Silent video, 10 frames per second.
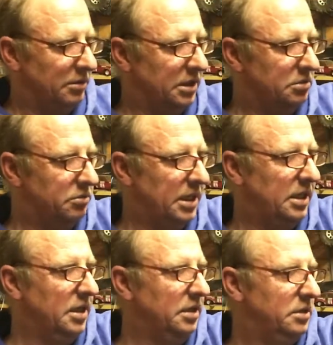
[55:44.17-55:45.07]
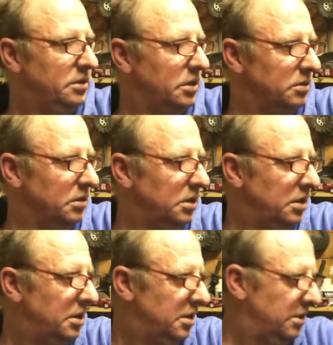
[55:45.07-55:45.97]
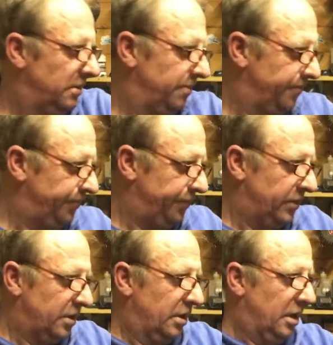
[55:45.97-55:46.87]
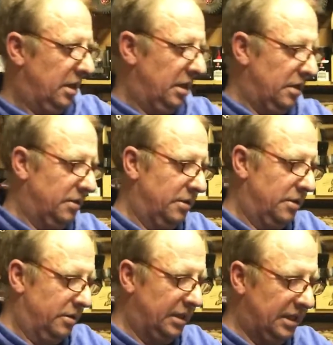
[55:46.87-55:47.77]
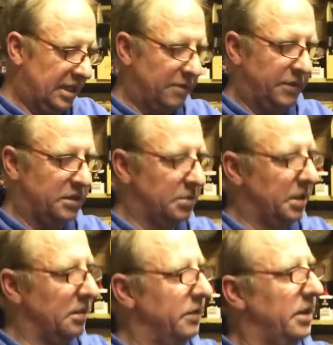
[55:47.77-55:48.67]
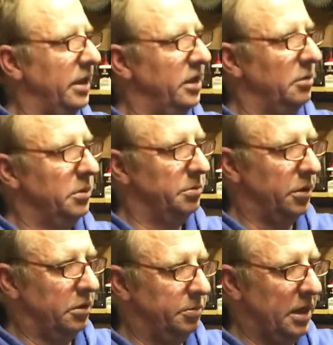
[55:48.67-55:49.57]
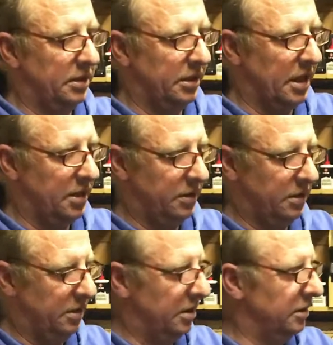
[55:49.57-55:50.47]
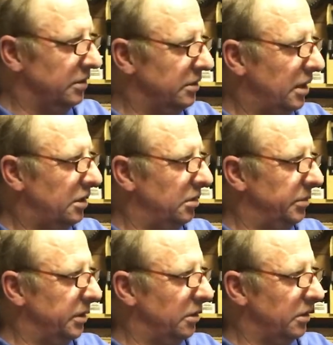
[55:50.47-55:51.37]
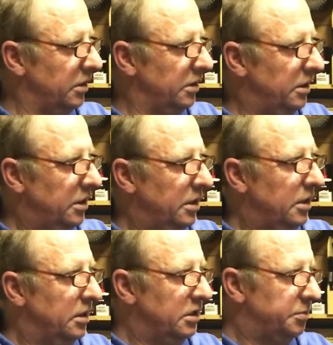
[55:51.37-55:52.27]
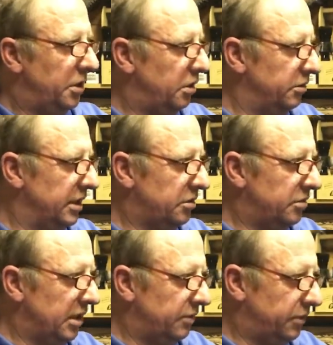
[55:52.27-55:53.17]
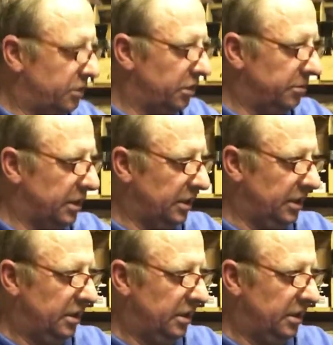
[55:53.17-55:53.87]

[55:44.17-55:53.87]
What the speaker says: race rig, so need to give this a bit of a clean up and put it back together, and that could be another spare race rig for somebody.